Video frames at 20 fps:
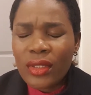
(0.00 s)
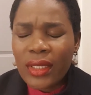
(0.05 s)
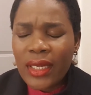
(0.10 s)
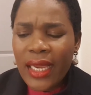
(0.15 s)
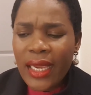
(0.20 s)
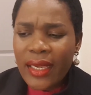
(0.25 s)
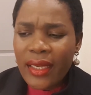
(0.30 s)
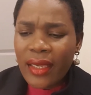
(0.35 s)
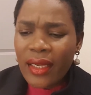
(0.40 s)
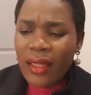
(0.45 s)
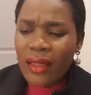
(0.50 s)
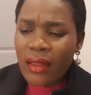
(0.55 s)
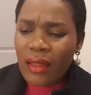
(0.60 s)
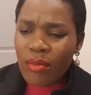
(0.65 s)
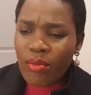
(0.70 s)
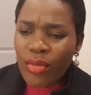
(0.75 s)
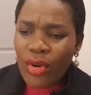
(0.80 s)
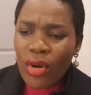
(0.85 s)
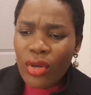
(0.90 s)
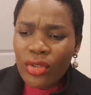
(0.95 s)
Like, in the
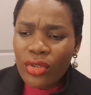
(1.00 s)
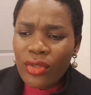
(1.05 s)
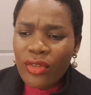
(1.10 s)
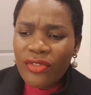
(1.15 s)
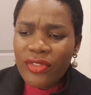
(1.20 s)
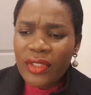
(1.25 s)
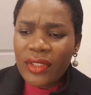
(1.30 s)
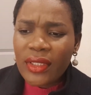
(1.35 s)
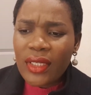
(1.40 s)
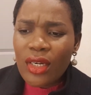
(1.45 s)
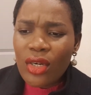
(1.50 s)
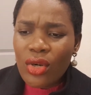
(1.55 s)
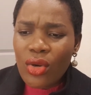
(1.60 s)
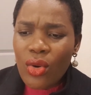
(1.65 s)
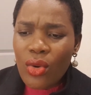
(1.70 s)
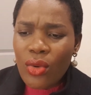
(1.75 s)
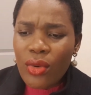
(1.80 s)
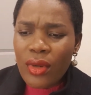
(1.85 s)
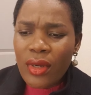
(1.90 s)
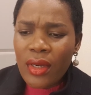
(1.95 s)
box office
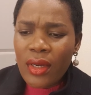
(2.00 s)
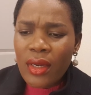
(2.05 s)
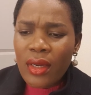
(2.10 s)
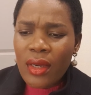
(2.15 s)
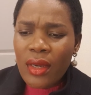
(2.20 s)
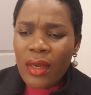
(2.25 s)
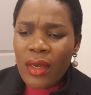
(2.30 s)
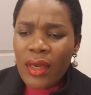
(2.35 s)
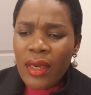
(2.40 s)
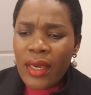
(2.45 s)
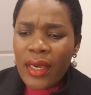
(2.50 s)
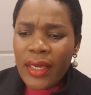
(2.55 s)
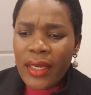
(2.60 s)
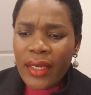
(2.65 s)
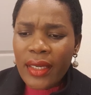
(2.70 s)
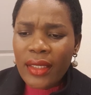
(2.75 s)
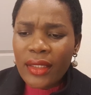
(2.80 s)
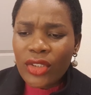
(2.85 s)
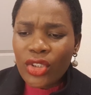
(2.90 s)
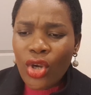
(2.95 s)
alone,
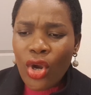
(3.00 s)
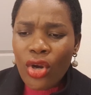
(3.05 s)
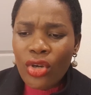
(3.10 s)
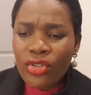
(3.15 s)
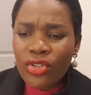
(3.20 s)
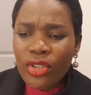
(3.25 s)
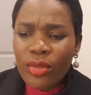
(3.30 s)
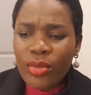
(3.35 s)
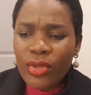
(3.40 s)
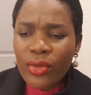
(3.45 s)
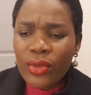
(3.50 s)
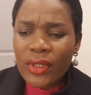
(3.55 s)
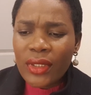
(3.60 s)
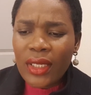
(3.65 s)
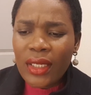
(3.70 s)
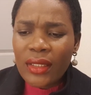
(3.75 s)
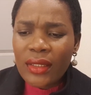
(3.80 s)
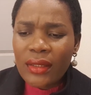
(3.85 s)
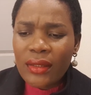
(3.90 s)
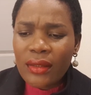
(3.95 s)
he's
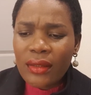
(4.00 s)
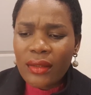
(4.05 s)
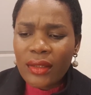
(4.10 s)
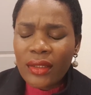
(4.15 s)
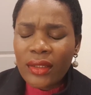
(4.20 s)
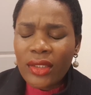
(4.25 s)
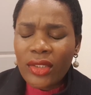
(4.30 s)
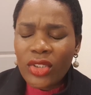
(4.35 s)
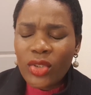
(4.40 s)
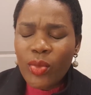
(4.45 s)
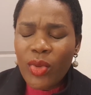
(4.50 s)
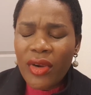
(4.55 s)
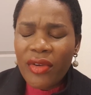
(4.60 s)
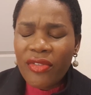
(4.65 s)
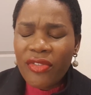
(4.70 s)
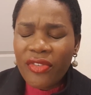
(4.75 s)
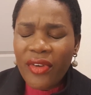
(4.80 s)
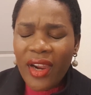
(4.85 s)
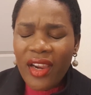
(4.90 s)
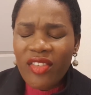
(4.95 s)
contributed
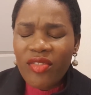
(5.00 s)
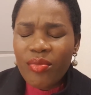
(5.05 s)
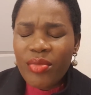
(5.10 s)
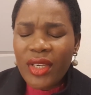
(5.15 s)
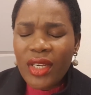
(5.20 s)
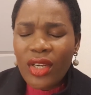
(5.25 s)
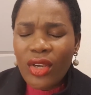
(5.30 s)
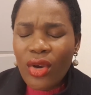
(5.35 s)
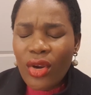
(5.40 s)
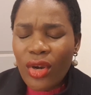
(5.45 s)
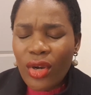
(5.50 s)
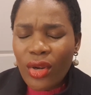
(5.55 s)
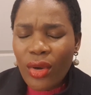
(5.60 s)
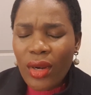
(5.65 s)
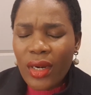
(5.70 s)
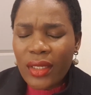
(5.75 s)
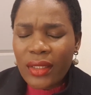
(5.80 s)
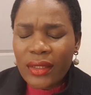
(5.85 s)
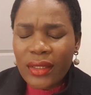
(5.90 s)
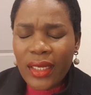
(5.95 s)
$6.5 billion,
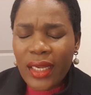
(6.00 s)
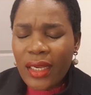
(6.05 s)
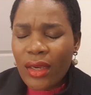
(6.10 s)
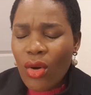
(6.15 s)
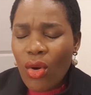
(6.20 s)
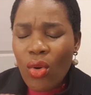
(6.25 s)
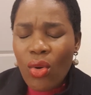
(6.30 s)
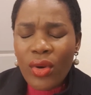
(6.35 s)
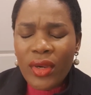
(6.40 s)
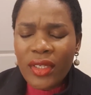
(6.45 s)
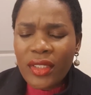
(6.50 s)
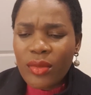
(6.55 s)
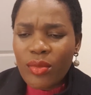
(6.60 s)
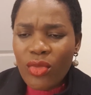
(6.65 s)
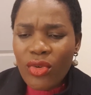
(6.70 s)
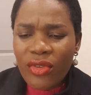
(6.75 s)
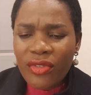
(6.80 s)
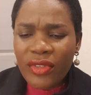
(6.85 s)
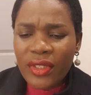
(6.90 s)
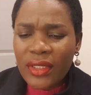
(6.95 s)
like all his
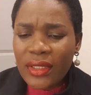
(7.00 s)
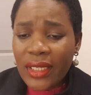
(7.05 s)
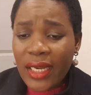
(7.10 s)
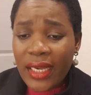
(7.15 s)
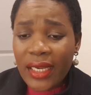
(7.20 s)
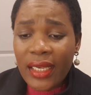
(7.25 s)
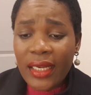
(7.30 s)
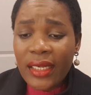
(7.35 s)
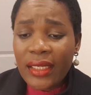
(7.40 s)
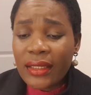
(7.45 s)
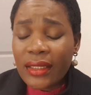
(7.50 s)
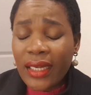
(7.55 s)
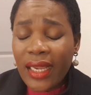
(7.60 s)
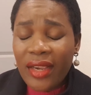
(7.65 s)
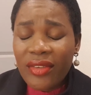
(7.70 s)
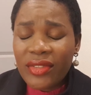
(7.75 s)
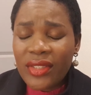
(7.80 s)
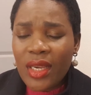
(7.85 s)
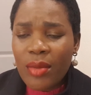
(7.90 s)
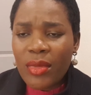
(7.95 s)
movies, like in his
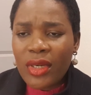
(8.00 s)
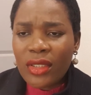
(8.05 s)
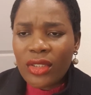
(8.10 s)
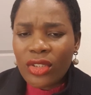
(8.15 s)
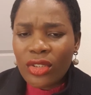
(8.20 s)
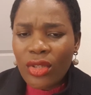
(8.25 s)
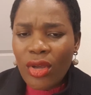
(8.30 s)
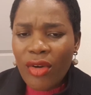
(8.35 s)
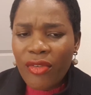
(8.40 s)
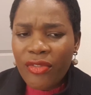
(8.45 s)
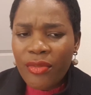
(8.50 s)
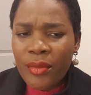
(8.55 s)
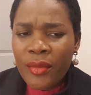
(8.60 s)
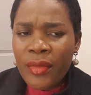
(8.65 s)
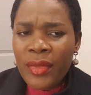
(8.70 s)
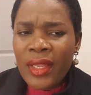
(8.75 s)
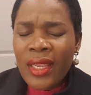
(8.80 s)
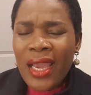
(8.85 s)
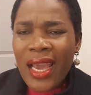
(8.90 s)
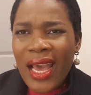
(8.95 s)
lifetime and
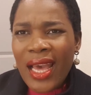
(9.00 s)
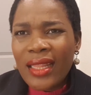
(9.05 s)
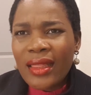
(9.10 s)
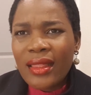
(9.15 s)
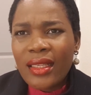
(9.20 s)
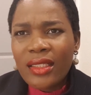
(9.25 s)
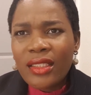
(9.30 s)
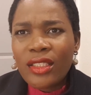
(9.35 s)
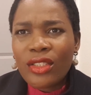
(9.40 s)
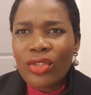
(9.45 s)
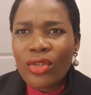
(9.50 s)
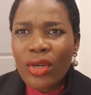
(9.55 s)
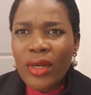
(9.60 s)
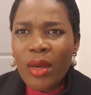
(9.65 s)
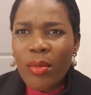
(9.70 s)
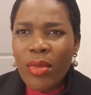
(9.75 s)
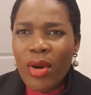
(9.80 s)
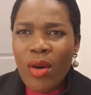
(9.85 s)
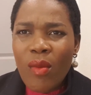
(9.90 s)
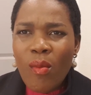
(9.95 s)
stuff. And this is not
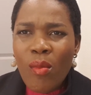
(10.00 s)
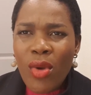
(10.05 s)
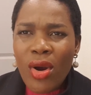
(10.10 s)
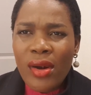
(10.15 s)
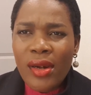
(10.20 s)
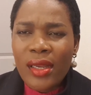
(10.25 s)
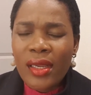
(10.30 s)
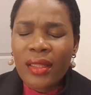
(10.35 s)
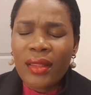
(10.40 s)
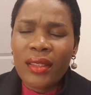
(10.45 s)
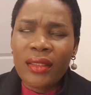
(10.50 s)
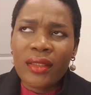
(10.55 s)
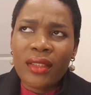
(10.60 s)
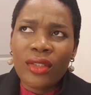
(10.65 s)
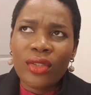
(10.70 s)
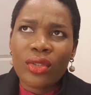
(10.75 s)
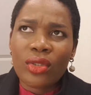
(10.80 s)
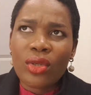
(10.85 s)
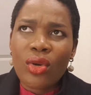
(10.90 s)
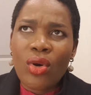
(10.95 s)
about money. This
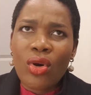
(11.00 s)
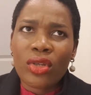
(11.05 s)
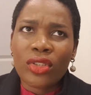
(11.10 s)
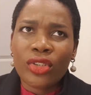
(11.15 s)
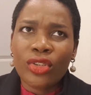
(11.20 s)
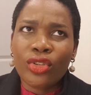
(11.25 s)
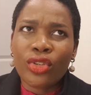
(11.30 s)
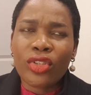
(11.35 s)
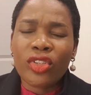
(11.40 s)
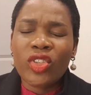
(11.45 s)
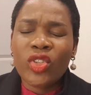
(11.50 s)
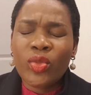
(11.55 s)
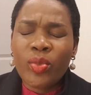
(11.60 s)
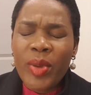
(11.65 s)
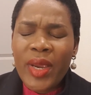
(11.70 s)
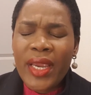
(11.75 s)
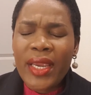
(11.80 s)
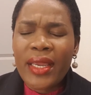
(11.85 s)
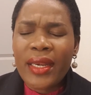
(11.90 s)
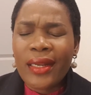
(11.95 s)
is us just
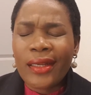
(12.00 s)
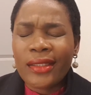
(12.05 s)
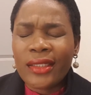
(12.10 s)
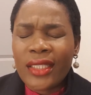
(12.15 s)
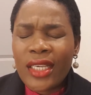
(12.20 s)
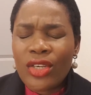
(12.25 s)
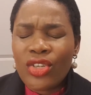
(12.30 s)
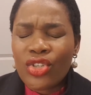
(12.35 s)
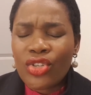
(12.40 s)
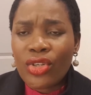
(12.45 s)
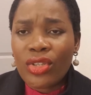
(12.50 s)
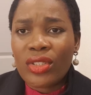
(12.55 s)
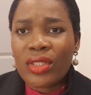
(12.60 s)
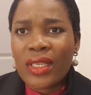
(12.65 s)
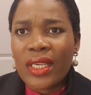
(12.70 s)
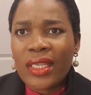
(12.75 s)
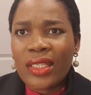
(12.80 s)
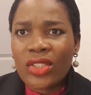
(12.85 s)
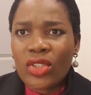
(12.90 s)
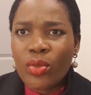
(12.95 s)
paying attention to
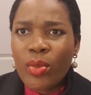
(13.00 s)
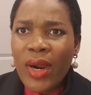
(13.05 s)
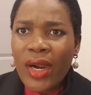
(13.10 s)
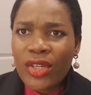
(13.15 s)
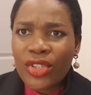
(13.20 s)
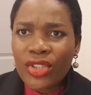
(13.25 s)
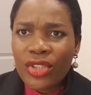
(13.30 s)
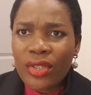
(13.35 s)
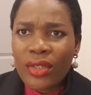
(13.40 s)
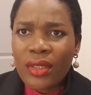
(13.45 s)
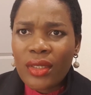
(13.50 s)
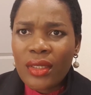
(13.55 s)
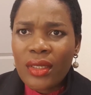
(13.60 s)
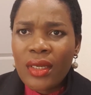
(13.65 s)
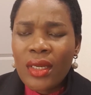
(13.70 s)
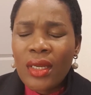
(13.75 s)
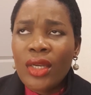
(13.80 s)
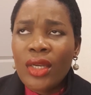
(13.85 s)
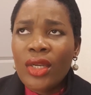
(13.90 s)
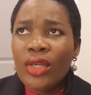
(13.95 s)
his passion,
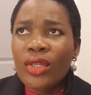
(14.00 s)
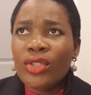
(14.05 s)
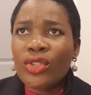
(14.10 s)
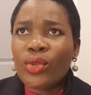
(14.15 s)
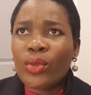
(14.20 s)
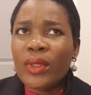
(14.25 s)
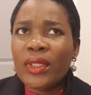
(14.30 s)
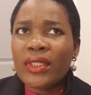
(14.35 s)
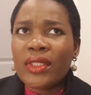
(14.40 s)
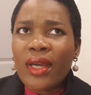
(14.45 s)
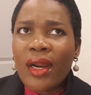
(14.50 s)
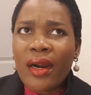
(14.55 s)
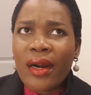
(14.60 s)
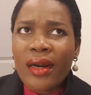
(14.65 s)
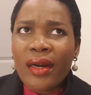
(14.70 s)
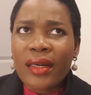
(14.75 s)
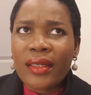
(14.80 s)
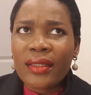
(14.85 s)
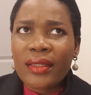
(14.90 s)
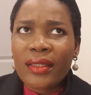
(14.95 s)
to his
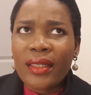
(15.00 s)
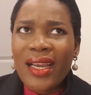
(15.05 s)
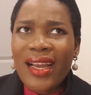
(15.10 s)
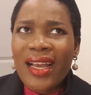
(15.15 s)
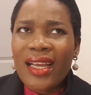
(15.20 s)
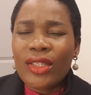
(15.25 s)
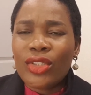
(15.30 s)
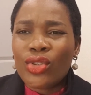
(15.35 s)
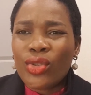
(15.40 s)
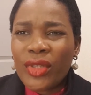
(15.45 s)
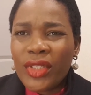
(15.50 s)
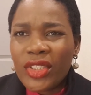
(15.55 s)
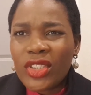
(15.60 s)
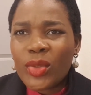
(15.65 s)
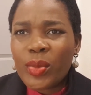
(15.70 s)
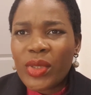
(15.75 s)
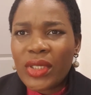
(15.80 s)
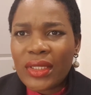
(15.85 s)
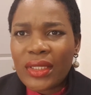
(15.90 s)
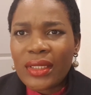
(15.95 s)
heart, and to his
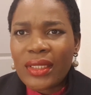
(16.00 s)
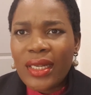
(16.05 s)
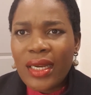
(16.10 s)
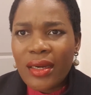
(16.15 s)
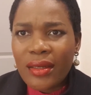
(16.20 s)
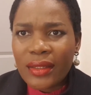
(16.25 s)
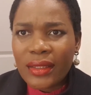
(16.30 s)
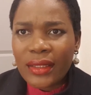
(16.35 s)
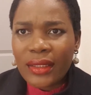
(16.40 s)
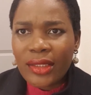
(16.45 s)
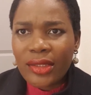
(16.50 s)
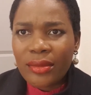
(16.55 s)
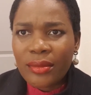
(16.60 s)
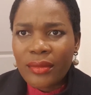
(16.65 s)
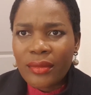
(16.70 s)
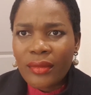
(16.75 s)
personality.